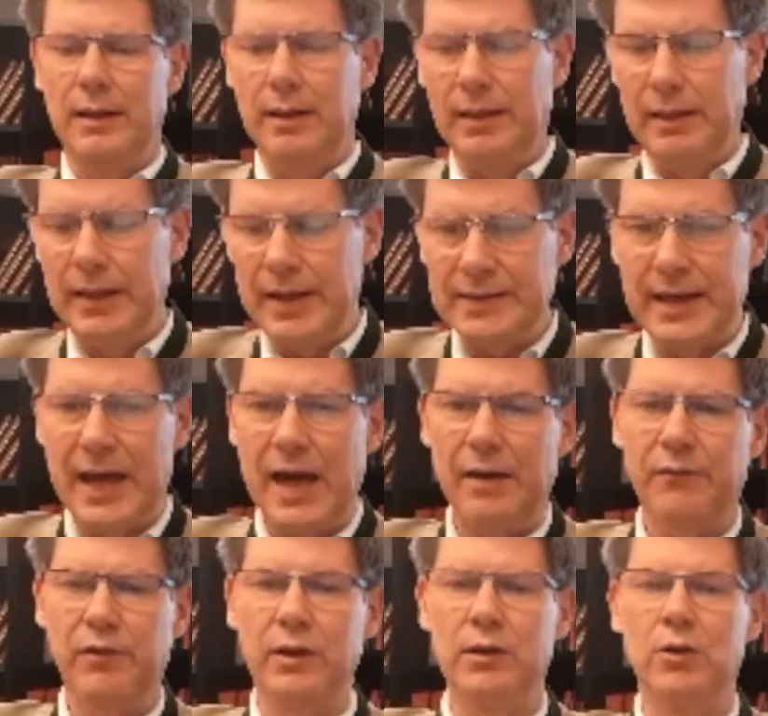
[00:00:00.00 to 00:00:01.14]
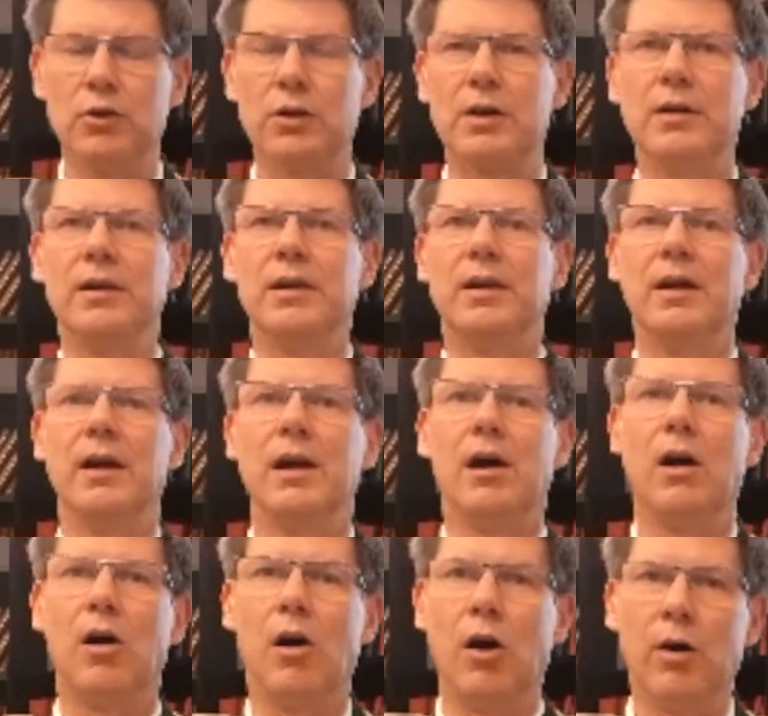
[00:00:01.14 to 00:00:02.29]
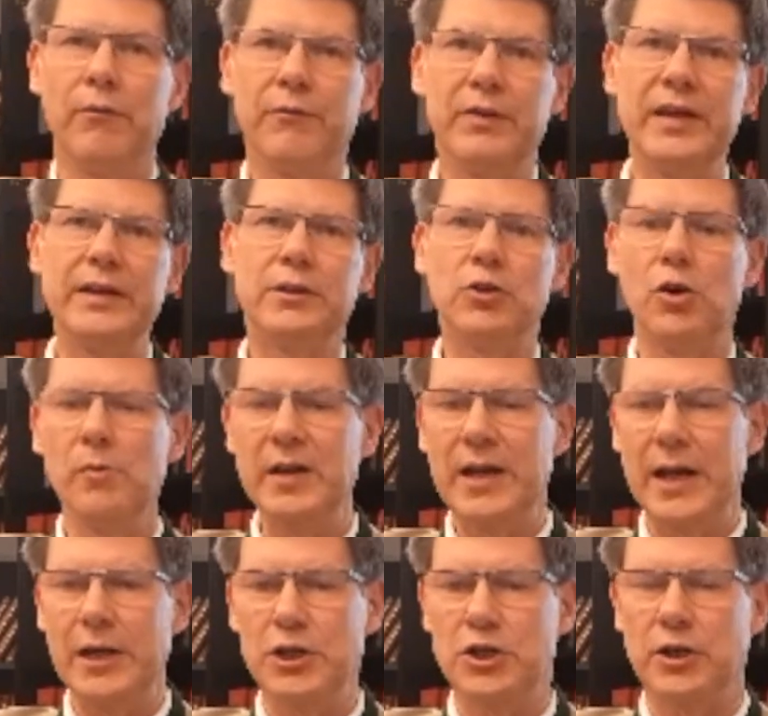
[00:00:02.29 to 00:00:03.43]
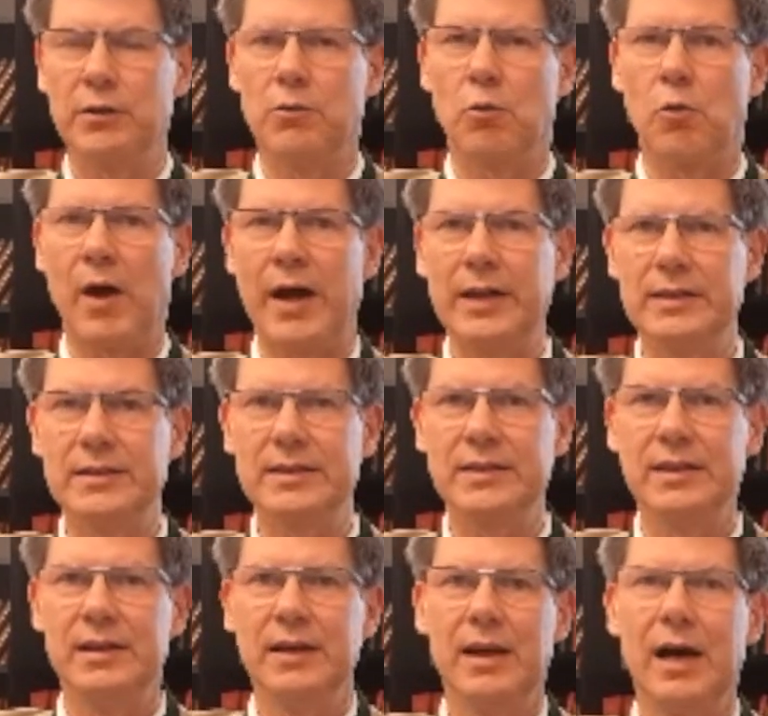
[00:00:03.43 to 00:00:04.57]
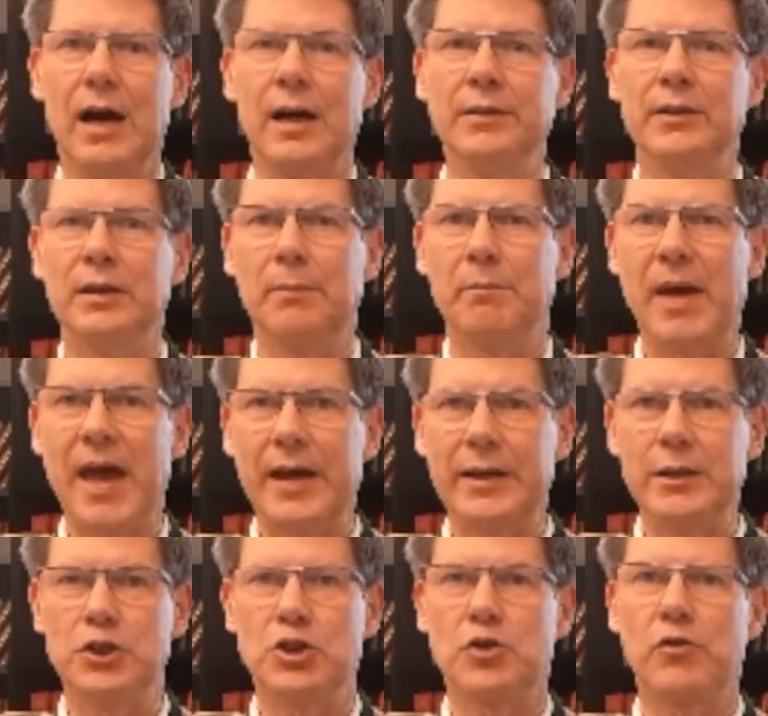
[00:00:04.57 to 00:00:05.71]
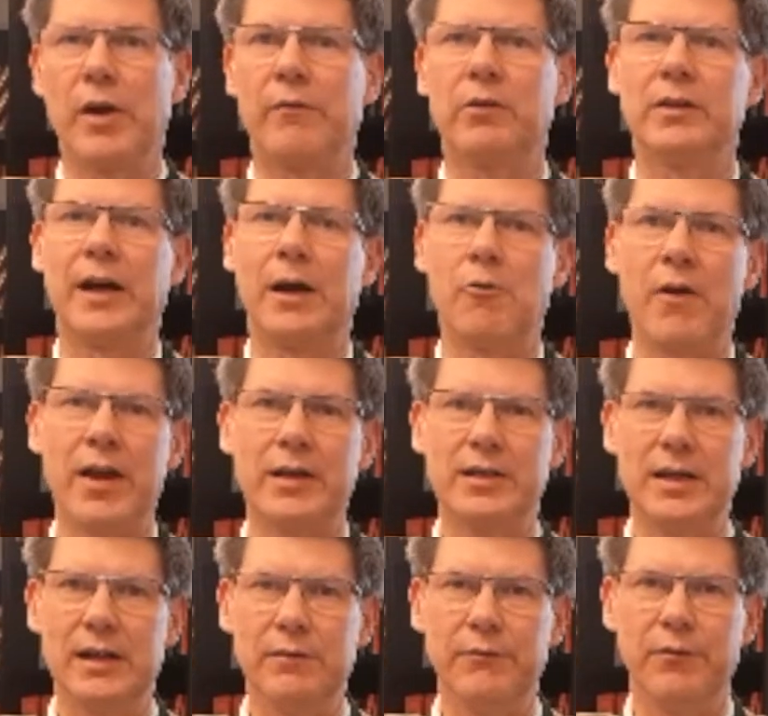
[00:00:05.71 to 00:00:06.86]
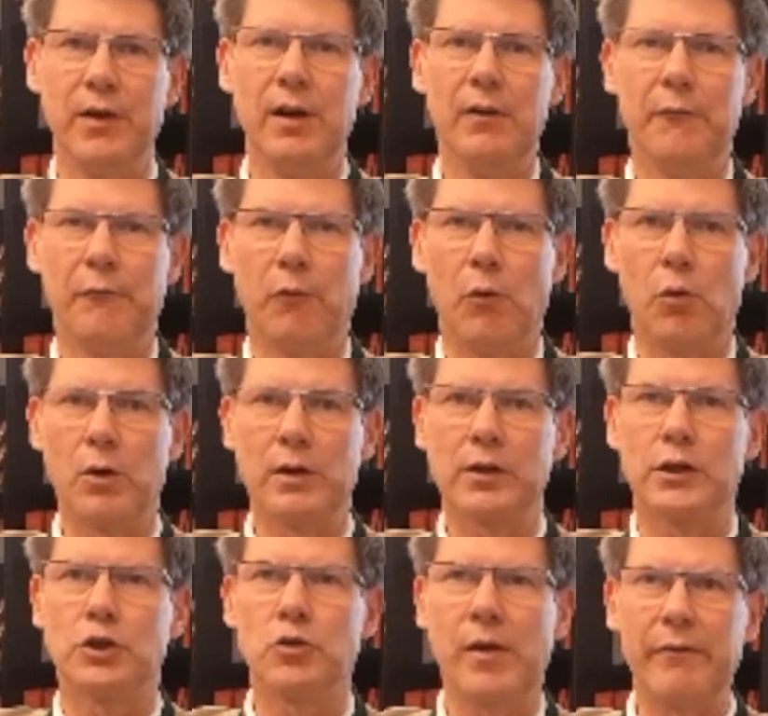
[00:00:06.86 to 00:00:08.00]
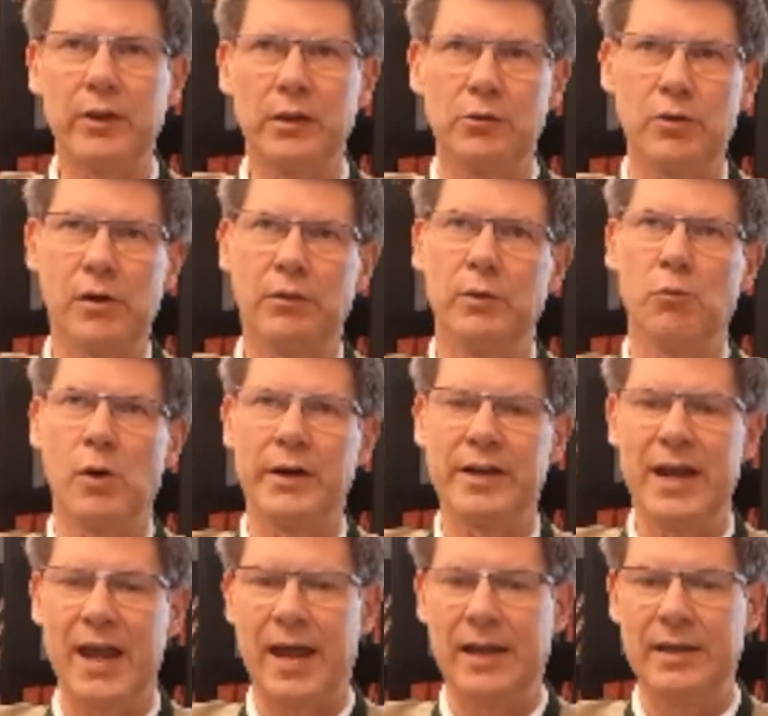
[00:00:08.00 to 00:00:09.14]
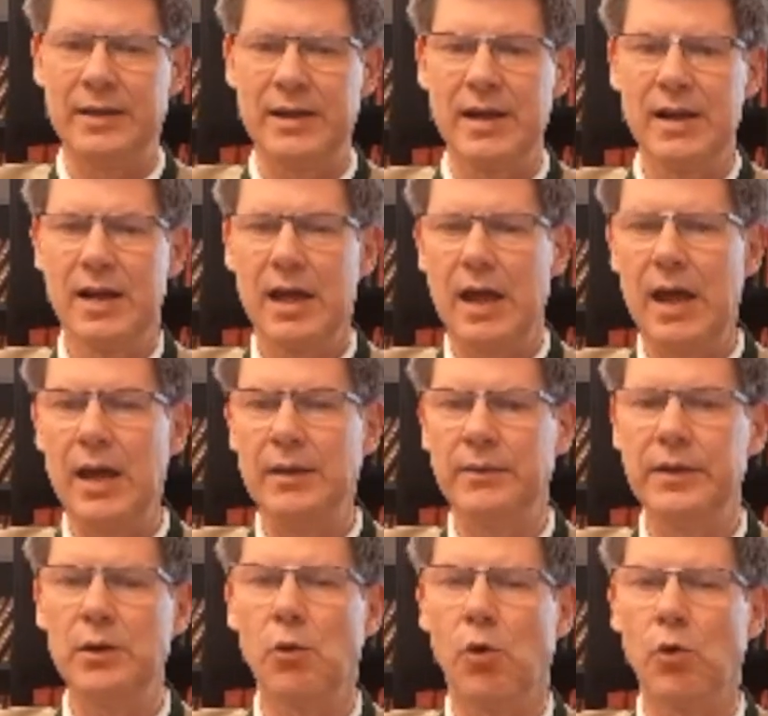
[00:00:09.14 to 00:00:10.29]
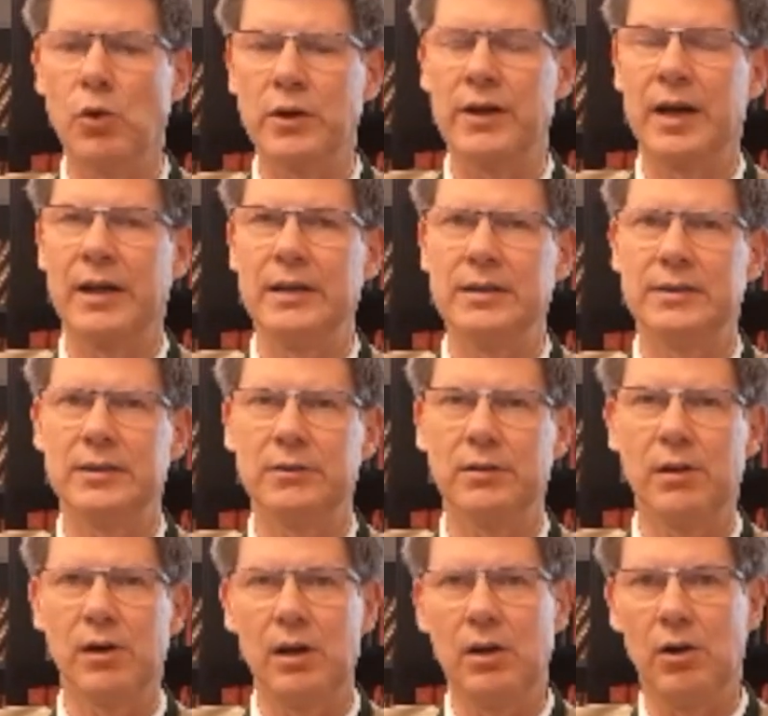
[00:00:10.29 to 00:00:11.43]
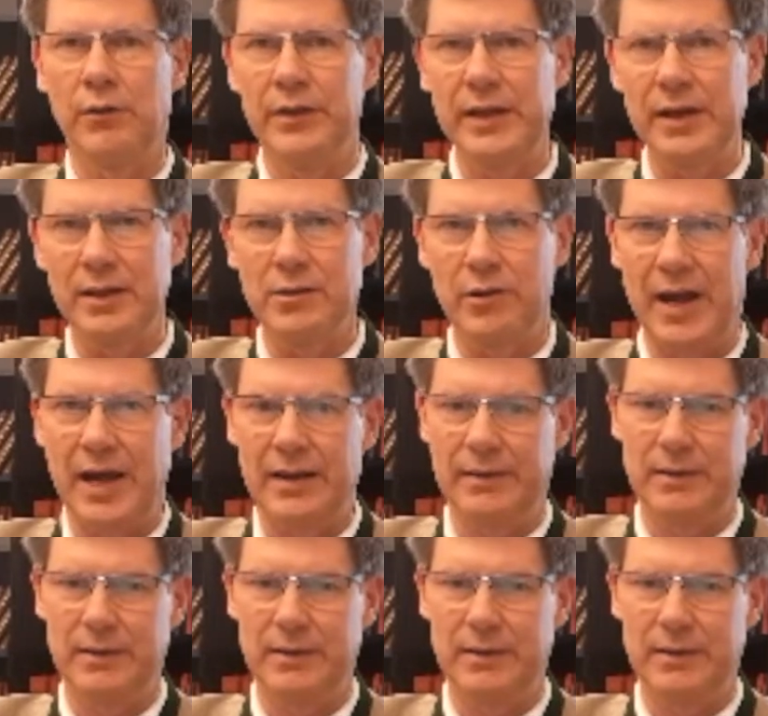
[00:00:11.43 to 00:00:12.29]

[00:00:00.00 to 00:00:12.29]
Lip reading: let's have a look of the termination rights under the Package Travel Directive for the traveler on the one hand and the organizer on the other hand.